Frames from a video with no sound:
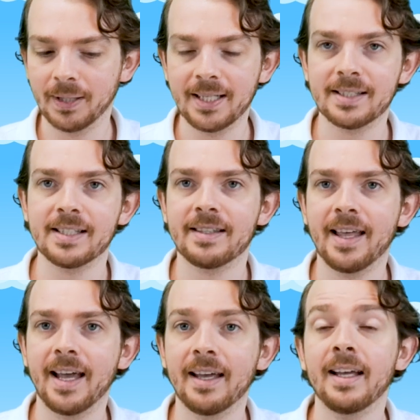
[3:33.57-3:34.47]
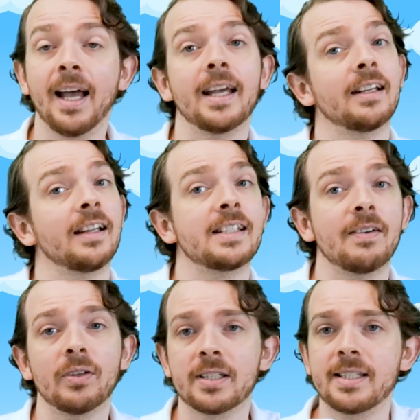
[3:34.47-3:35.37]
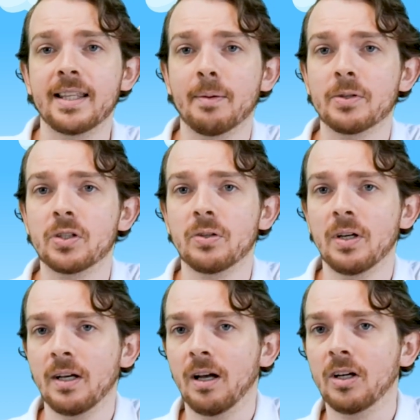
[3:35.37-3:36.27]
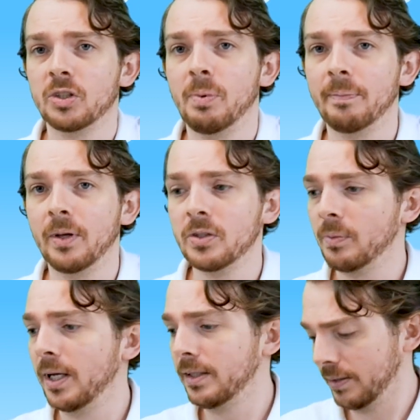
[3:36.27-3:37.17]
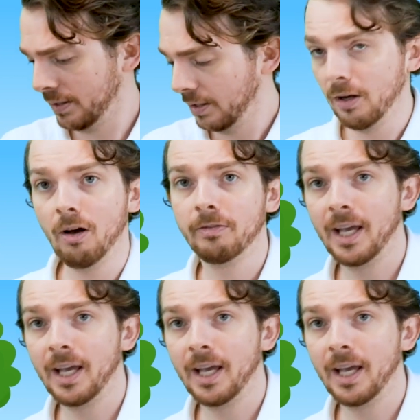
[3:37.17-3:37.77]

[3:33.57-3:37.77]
places there. Hey, let's have a look at set number two. I'll just pop those ones off